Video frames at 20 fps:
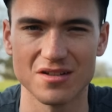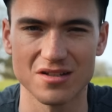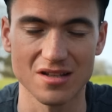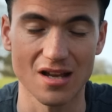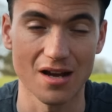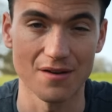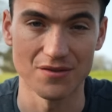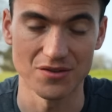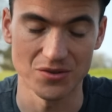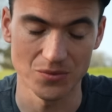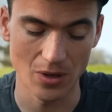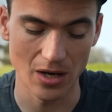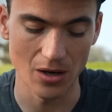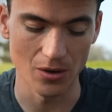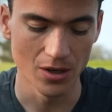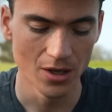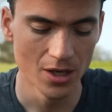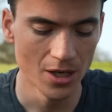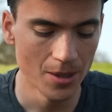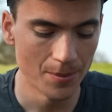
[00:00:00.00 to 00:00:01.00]
and stuff as
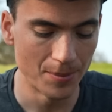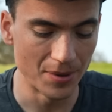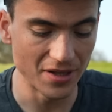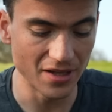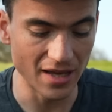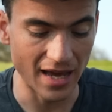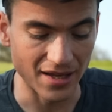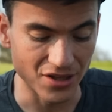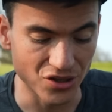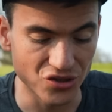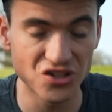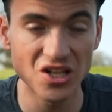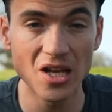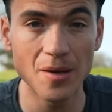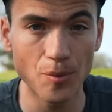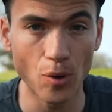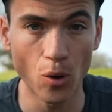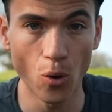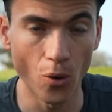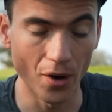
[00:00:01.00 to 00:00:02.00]
well. But yeah, you
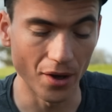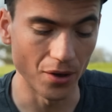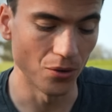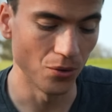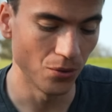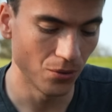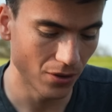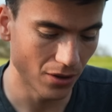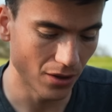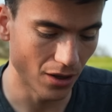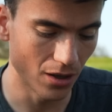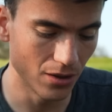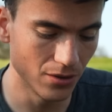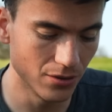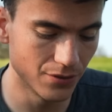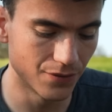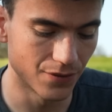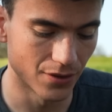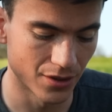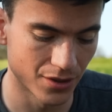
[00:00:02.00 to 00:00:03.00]
tip oil
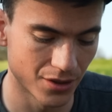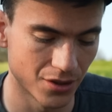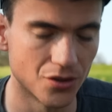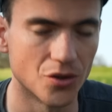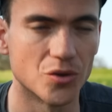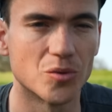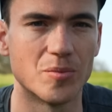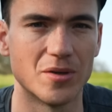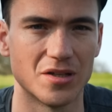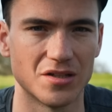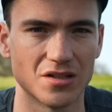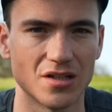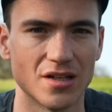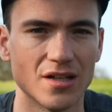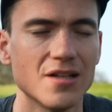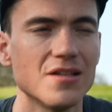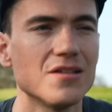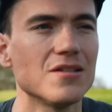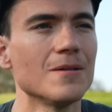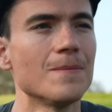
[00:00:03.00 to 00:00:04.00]
over your dog
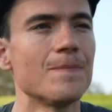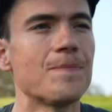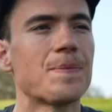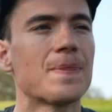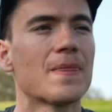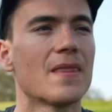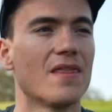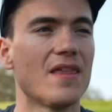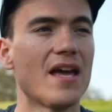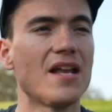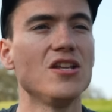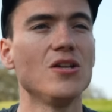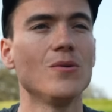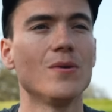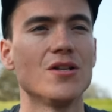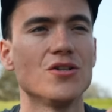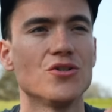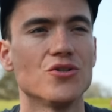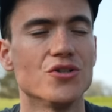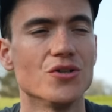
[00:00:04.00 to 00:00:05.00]
biscuits, then you
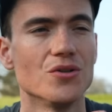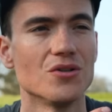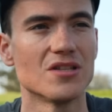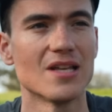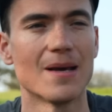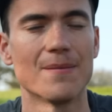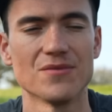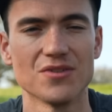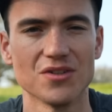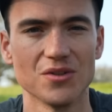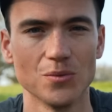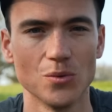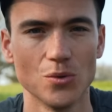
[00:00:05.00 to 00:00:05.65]
introduce them to the